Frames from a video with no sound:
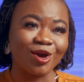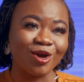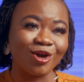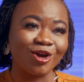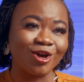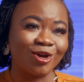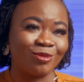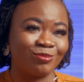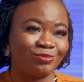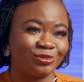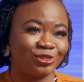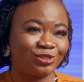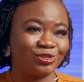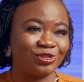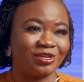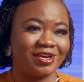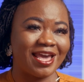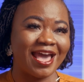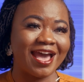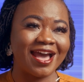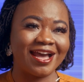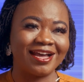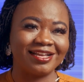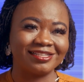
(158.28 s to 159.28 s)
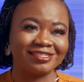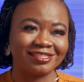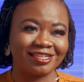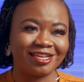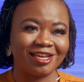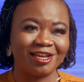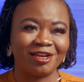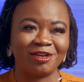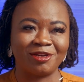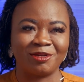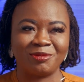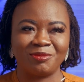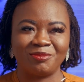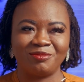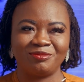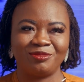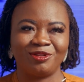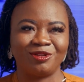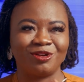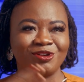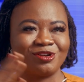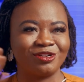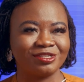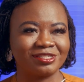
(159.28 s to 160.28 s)
up to ask him
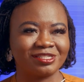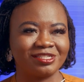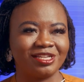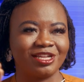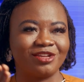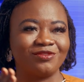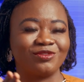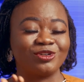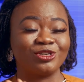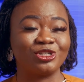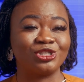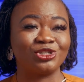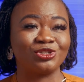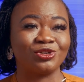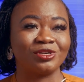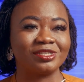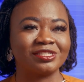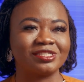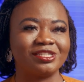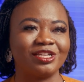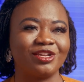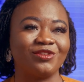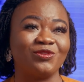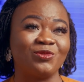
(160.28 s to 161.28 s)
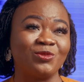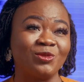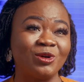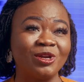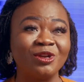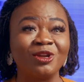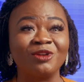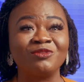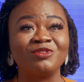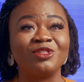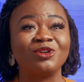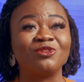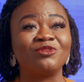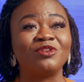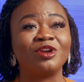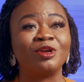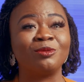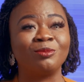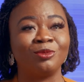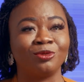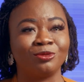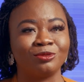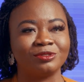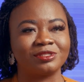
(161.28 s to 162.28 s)
long sleeve or short sleeve, one of the
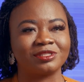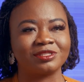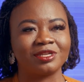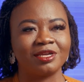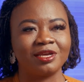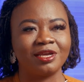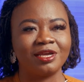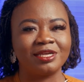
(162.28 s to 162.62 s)
rebels